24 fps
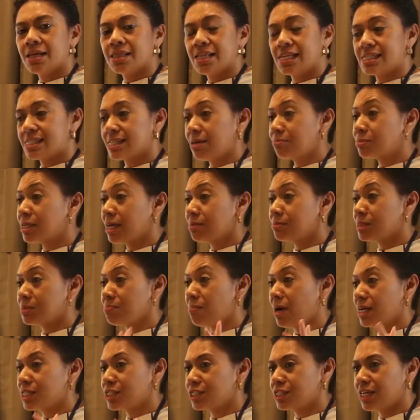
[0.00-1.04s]
that's sometimes
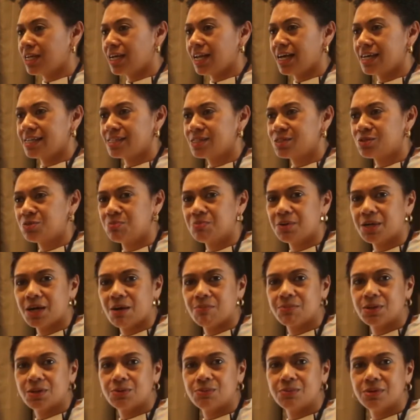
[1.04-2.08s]
marginalized, to pick
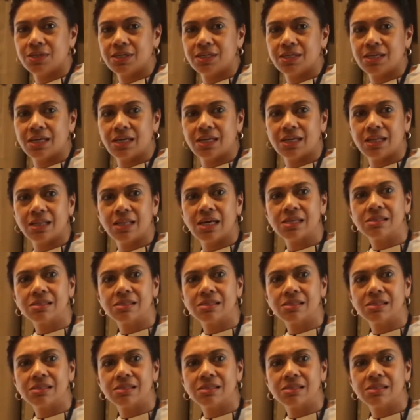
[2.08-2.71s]
up that word again, and